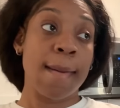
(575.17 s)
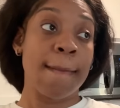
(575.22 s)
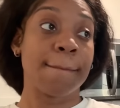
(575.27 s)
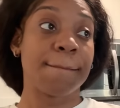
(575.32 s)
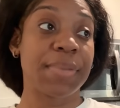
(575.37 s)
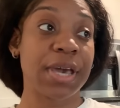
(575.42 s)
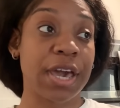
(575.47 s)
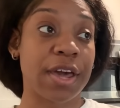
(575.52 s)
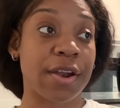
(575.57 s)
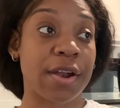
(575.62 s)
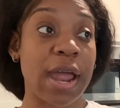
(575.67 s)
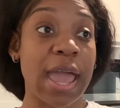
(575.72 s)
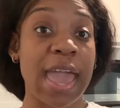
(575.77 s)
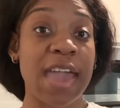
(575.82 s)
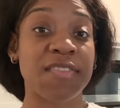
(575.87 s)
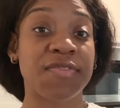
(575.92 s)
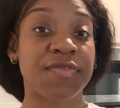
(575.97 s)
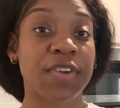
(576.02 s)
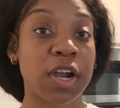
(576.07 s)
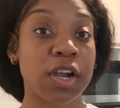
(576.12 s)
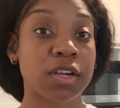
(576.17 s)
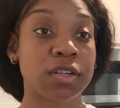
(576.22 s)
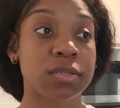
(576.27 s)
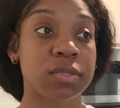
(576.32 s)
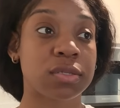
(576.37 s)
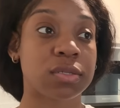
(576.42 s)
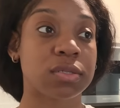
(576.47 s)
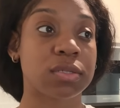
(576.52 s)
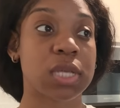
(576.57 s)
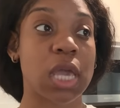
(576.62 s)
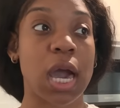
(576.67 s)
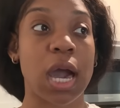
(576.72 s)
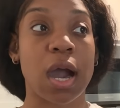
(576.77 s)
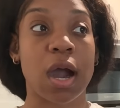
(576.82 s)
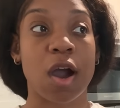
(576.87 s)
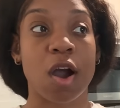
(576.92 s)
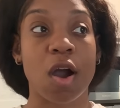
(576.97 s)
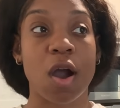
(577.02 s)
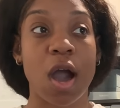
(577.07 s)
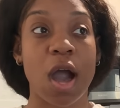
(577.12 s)
better. At first,
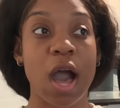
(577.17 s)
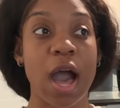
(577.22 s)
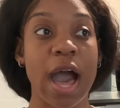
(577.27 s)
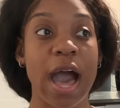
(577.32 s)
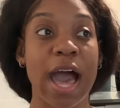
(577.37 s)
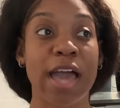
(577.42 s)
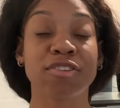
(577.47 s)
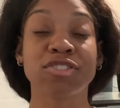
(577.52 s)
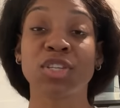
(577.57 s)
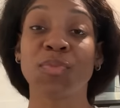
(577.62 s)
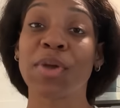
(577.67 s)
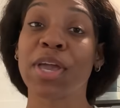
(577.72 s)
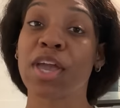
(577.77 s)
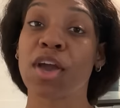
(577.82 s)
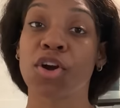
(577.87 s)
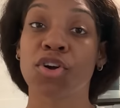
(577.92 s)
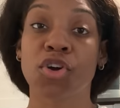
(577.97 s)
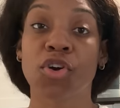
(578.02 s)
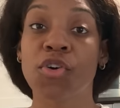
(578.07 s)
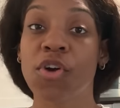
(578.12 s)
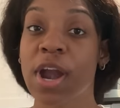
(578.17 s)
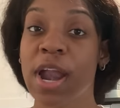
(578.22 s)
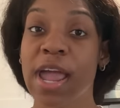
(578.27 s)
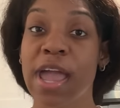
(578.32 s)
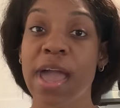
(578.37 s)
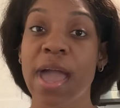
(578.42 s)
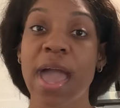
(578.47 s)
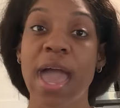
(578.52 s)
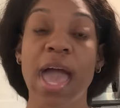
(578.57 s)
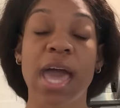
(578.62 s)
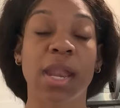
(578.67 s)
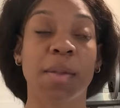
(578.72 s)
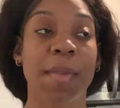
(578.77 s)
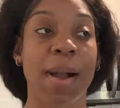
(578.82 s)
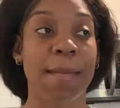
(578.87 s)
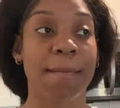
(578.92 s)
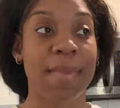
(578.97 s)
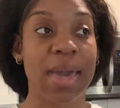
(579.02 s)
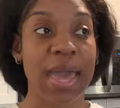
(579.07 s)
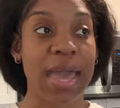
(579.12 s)
y'all, I used to be here crying out of my
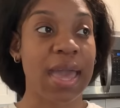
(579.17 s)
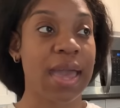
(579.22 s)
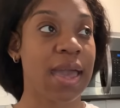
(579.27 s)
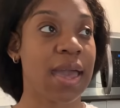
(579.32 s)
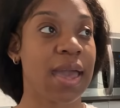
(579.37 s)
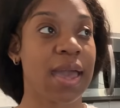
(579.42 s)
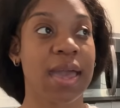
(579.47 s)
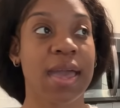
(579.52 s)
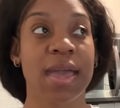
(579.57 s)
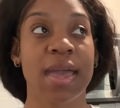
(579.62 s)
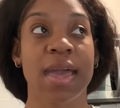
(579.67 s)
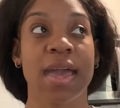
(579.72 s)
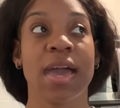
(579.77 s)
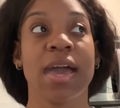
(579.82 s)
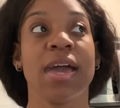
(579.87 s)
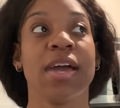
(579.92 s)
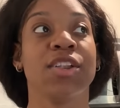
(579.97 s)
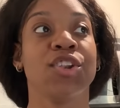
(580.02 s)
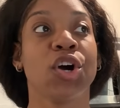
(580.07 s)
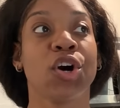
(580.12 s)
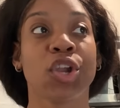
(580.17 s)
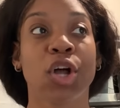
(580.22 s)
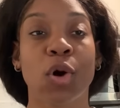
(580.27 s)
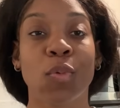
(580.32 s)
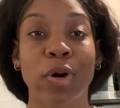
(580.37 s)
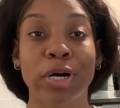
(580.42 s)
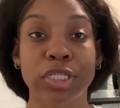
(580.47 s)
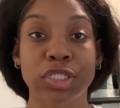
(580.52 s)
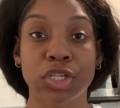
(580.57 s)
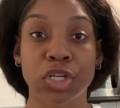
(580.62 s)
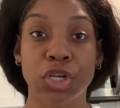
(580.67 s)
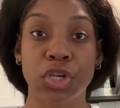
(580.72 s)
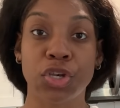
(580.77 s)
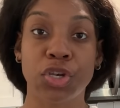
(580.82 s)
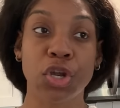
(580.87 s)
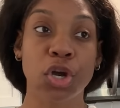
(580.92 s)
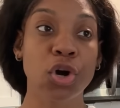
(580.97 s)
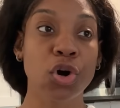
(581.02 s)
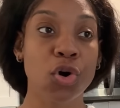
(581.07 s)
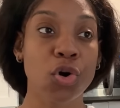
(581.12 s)
mind. Don't know what to
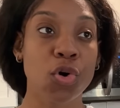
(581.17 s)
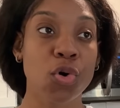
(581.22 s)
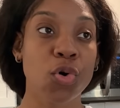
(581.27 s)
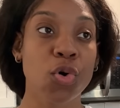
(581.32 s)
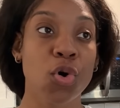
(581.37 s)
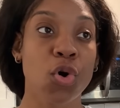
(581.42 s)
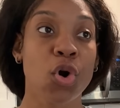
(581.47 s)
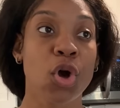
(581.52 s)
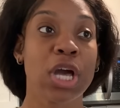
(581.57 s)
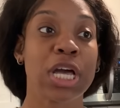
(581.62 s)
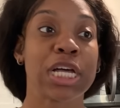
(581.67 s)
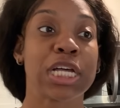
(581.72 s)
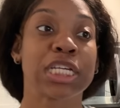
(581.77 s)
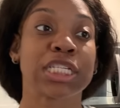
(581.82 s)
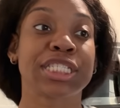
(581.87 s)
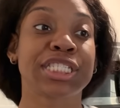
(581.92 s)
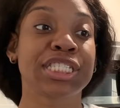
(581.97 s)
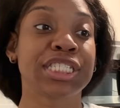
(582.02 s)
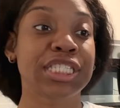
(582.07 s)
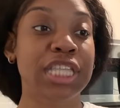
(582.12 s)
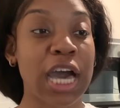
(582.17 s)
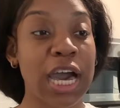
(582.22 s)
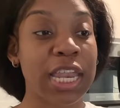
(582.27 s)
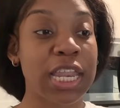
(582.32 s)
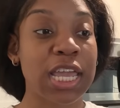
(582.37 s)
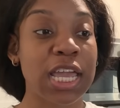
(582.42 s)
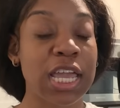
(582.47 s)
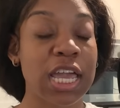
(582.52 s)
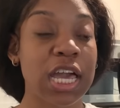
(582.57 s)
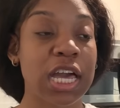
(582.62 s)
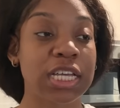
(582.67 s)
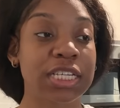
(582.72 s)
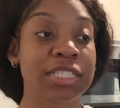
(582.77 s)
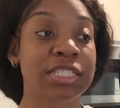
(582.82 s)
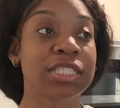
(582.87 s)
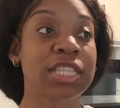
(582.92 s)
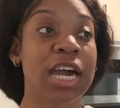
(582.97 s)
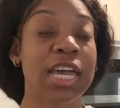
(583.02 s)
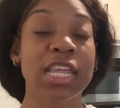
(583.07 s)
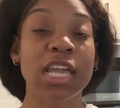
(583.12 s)
do. study
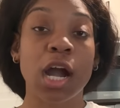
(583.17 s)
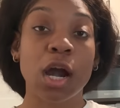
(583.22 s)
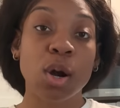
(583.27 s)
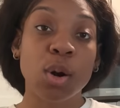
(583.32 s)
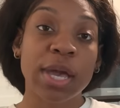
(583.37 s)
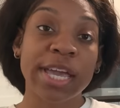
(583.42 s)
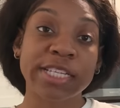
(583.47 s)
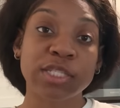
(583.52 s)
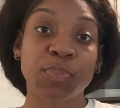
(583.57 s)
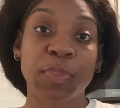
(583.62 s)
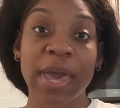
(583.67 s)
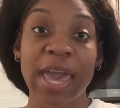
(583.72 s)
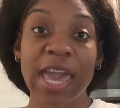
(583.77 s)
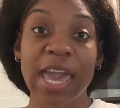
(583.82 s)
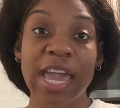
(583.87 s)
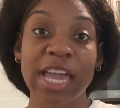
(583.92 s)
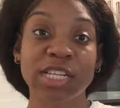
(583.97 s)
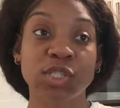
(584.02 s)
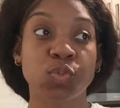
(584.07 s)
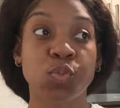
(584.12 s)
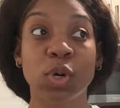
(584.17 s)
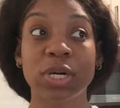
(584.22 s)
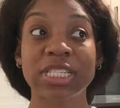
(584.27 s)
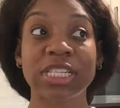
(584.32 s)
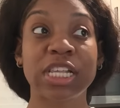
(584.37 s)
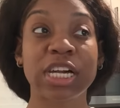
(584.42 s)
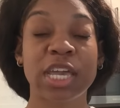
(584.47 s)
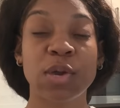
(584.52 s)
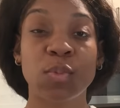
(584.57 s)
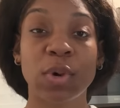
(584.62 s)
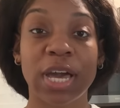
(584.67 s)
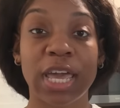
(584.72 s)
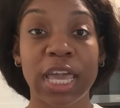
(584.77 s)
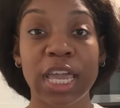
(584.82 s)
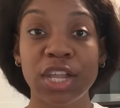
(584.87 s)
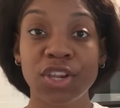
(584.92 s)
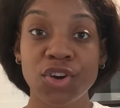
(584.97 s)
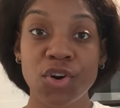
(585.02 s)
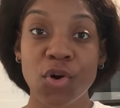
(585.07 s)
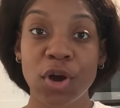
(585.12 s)
on his page, look at what
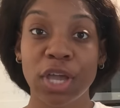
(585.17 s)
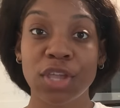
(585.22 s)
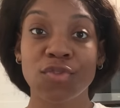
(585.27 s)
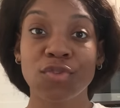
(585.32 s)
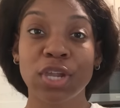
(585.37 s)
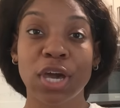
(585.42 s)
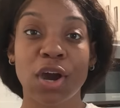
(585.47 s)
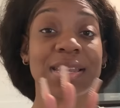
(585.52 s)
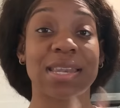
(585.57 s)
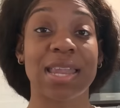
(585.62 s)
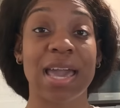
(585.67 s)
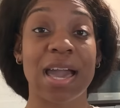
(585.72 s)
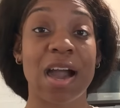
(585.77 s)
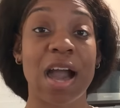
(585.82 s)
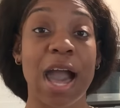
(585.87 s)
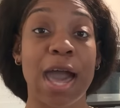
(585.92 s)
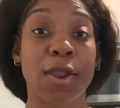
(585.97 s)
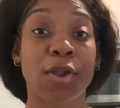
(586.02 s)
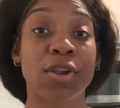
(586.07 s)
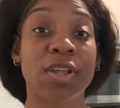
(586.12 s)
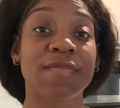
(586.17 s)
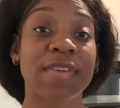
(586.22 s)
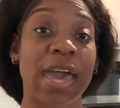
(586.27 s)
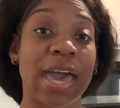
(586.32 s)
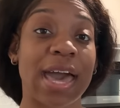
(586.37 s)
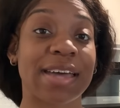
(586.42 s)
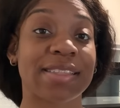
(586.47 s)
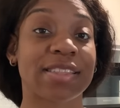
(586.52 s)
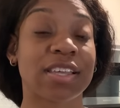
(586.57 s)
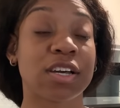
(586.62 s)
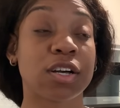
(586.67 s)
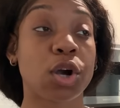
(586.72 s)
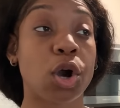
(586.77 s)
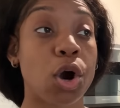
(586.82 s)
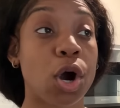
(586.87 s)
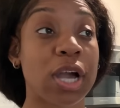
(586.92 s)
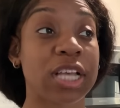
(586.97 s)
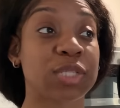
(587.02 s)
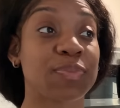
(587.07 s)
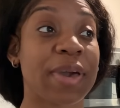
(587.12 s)
he doing, you know. Now I don't even have to go
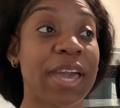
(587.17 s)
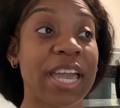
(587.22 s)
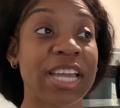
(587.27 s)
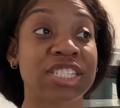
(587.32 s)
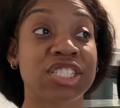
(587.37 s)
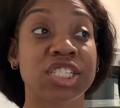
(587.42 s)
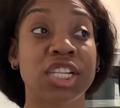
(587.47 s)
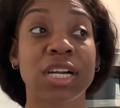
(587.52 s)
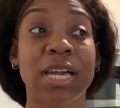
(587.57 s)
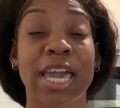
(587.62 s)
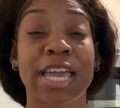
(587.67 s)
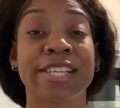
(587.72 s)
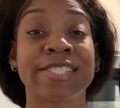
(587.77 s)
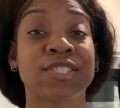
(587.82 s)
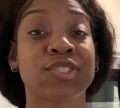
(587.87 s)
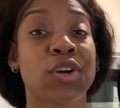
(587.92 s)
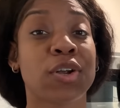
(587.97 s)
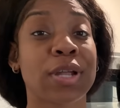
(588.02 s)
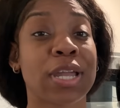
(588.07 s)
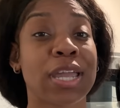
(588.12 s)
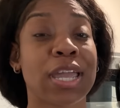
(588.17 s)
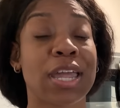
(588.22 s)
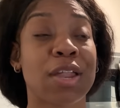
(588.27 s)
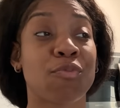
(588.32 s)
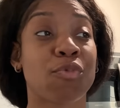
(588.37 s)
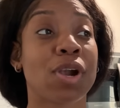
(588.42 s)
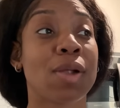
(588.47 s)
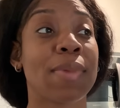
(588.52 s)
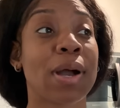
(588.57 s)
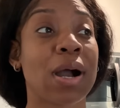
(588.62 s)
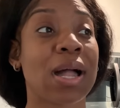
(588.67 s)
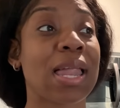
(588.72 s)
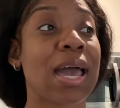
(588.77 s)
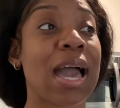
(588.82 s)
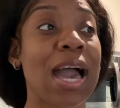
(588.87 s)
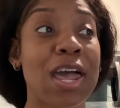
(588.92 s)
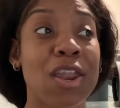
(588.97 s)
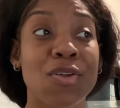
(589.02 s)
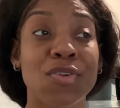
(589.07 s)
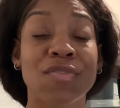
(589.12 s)
on his page, look at his story, and worry about, like,
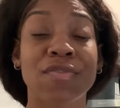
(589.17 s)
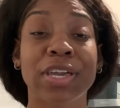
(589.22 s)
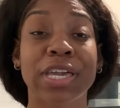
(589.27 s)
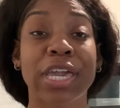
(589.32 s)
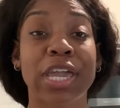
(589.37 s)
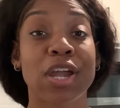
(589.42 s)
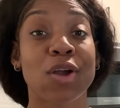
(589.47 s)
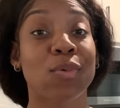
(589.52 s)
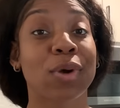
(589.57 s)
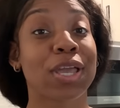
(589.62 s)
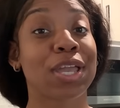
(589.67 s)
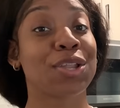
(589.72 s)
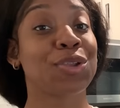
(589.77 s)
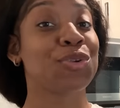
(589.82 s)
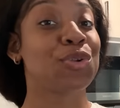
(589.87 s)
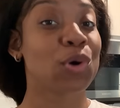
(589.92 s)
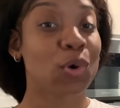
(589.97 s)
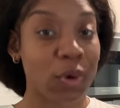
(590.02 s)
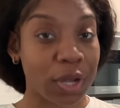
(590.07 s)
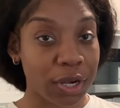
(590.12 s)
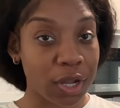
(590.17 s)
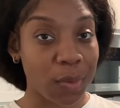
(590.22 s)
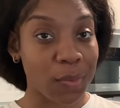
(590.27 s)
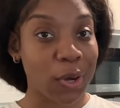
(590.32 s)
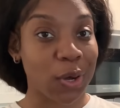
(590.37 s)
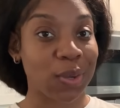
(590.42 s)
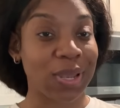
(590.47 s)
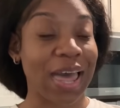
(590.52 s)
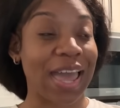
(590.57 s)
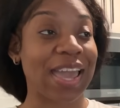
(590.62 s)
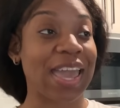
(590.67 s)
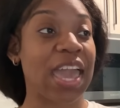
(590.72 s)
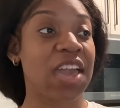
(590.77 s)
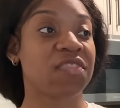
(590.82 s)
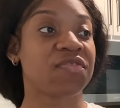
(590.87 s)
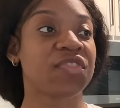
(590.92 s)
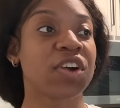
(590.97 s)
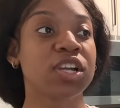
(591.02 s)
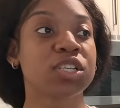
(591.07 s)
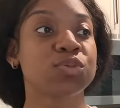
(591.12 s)
I don't even care what he doing no more. Like,
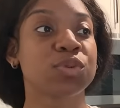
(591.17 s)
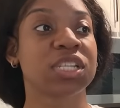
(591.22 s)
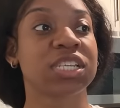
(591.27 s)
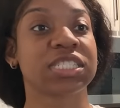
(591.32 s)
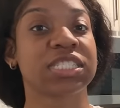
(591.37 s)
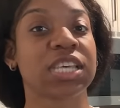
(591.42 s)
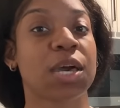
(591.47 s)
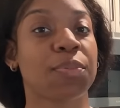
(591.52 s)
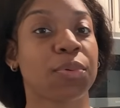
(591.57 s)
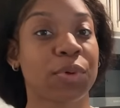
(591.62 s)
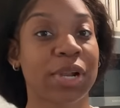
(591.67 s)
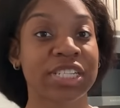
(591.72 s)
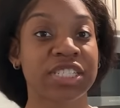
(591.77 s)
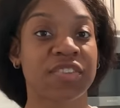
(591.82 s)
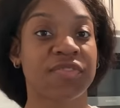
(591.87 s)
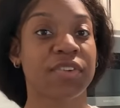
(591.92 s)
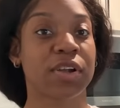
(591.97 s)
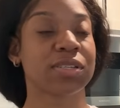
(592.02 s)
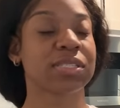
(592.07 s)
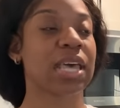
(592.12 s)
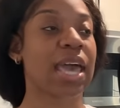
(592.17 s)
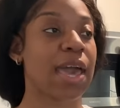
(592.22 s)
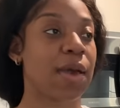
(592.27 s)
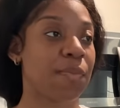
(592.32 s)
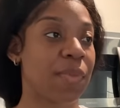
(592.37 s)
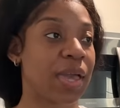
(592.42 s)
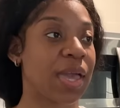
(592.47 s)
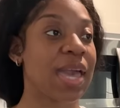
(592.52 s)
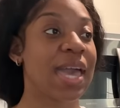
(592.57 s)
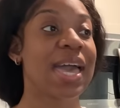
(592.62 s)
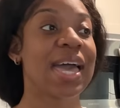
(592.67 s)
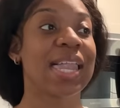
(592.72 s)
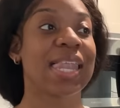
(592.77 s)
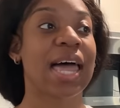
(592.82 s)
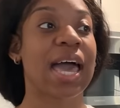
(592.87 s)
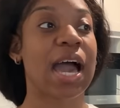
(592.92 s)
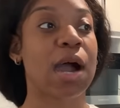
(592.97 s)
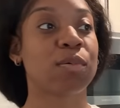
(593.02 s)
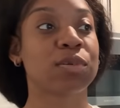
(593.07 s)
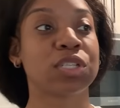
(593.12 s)
at first, when the separation first happened,
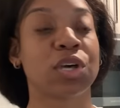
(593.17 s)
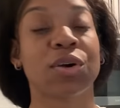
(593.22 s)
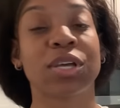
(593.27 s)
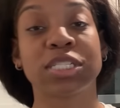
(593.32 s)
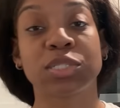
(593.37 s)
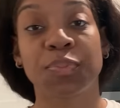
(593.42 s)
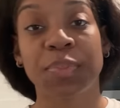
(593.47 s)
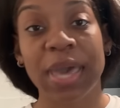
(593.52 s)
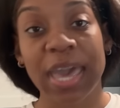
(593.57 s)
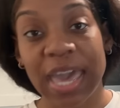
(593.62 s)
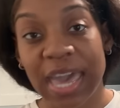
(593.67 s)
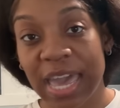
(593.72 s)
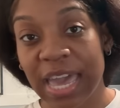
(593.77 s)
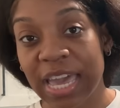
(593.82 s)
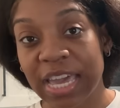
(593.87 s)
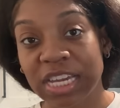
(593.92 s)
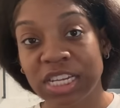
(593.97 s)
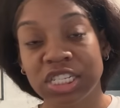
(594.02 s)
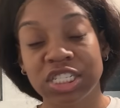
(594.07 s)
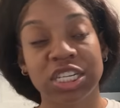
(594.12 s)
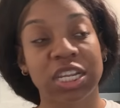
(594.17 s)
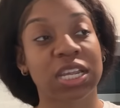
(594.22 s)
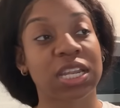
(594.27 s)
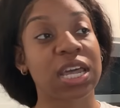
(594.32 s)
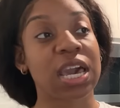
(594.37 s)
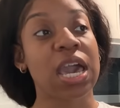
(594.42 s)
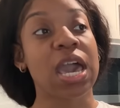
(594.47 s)
like, I was on his page, and